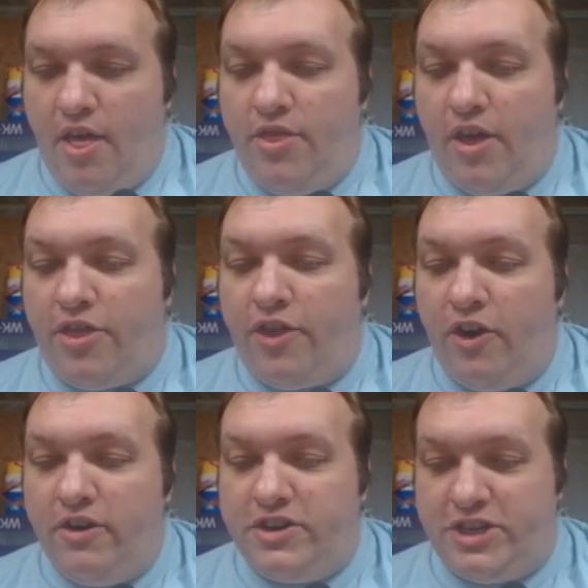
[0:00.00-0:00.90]
The
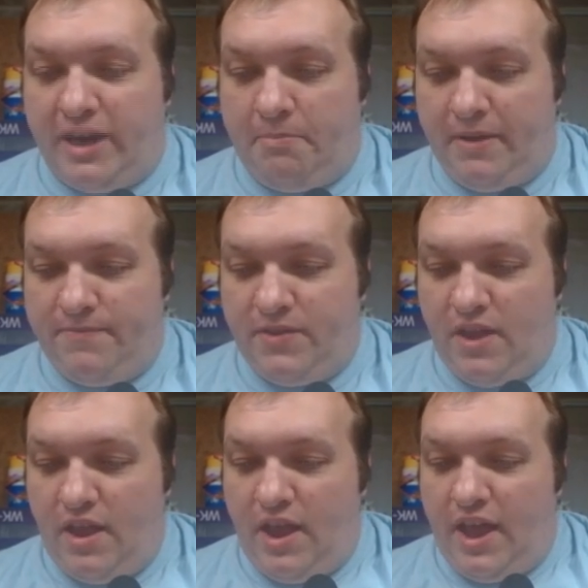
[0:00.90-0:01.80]
third ship
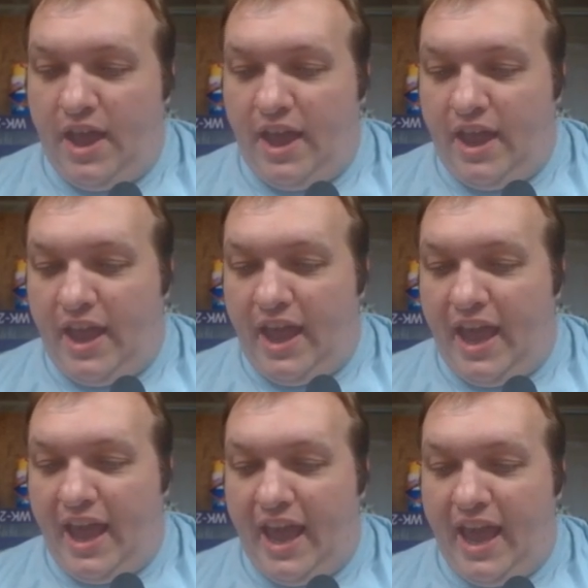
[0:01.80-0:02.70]

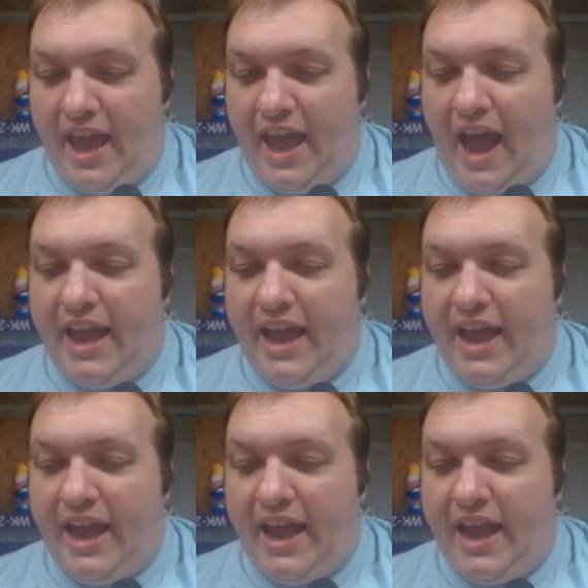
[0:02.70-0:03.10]
is